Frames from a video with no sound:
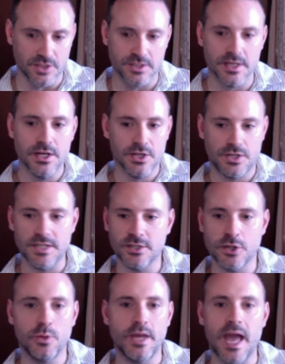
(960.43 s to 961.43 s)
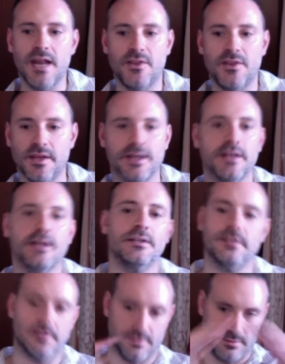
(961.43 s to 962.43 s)
She's not doing anything
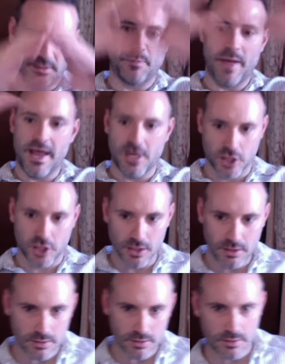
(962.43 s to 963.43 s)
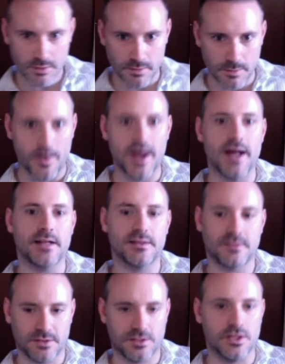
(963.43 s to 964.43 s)
special, but
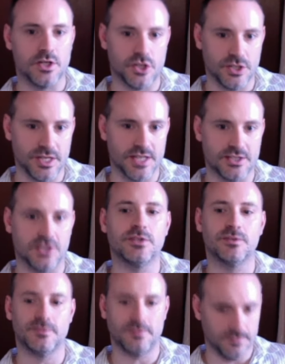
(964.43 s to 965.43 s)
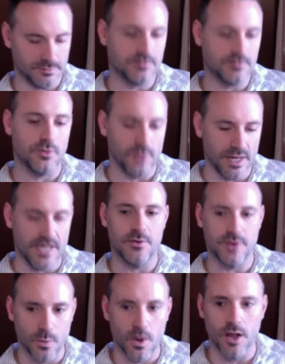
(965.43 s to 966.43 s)
she does it really, really
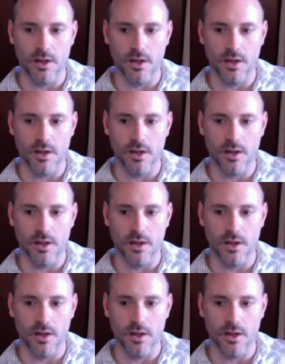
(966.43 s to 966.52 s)
well.